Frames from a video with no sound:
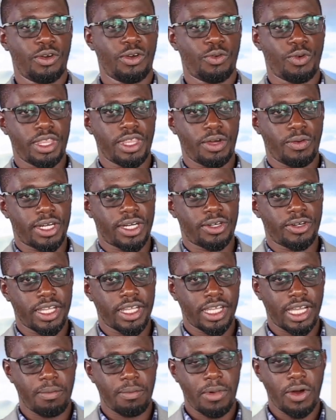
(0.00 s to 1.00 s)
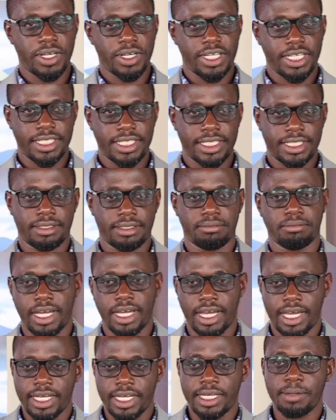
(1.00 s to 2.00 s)
whether we are talking about its
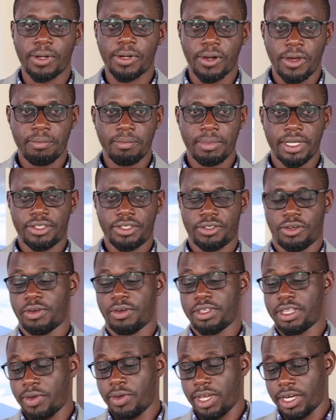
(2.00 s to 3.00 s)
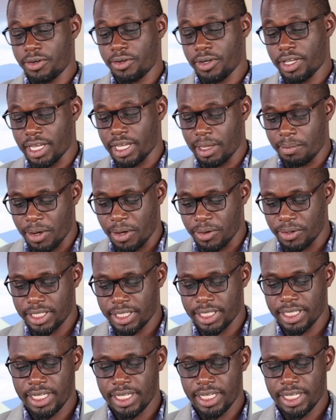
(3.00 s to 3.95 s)
deployment, or whether we are talking about